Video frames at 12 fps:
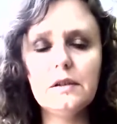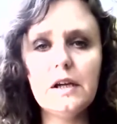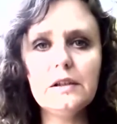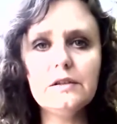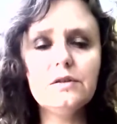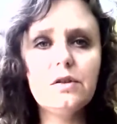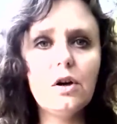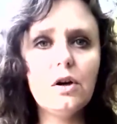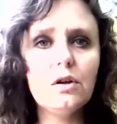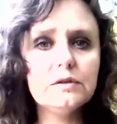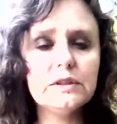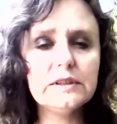a
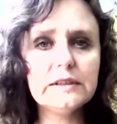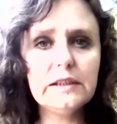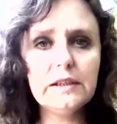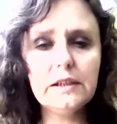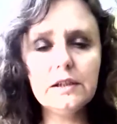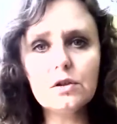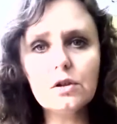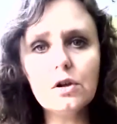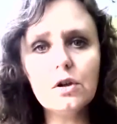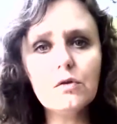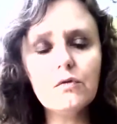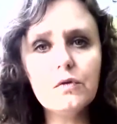totally
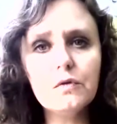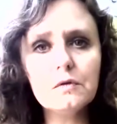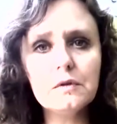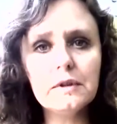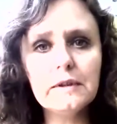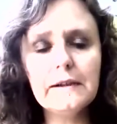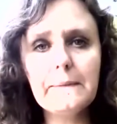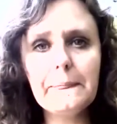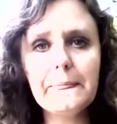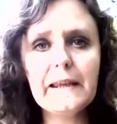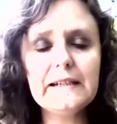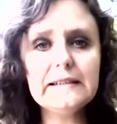wrongful
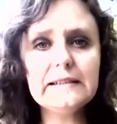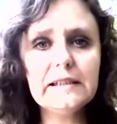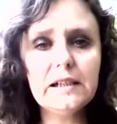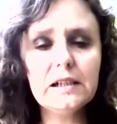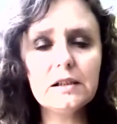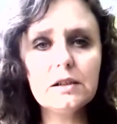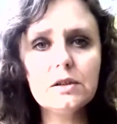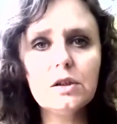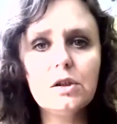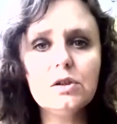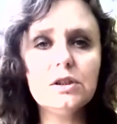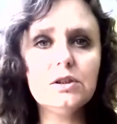attack
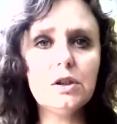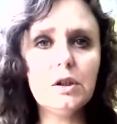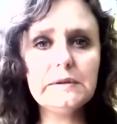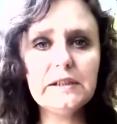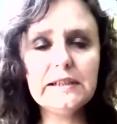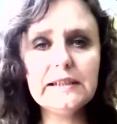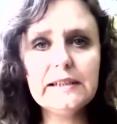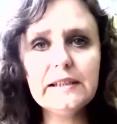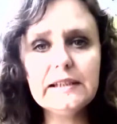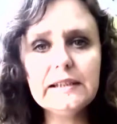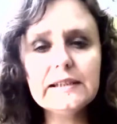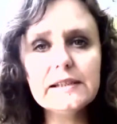on a totally
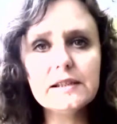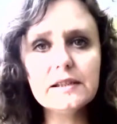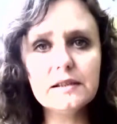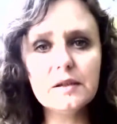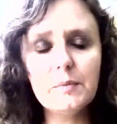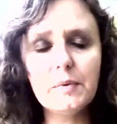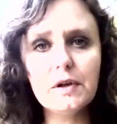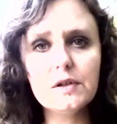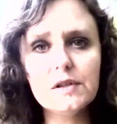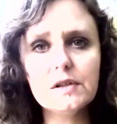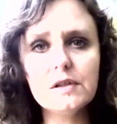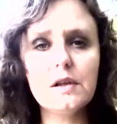innocent
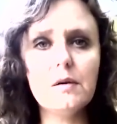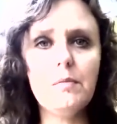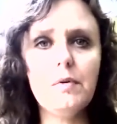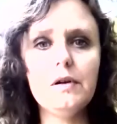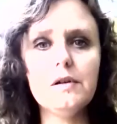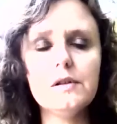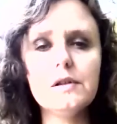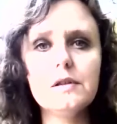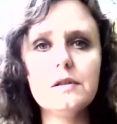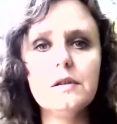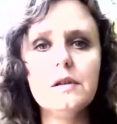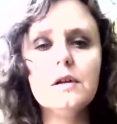person, a
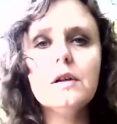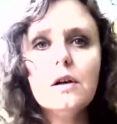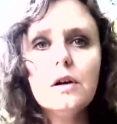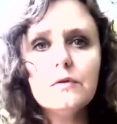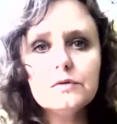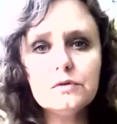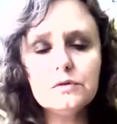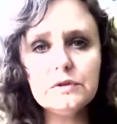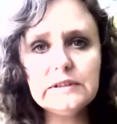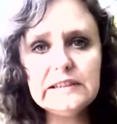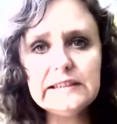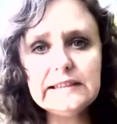person of good
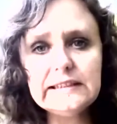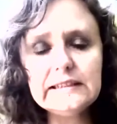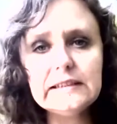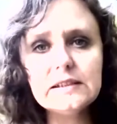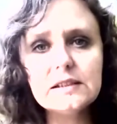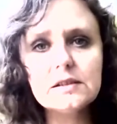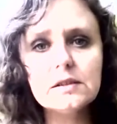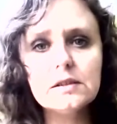deeds,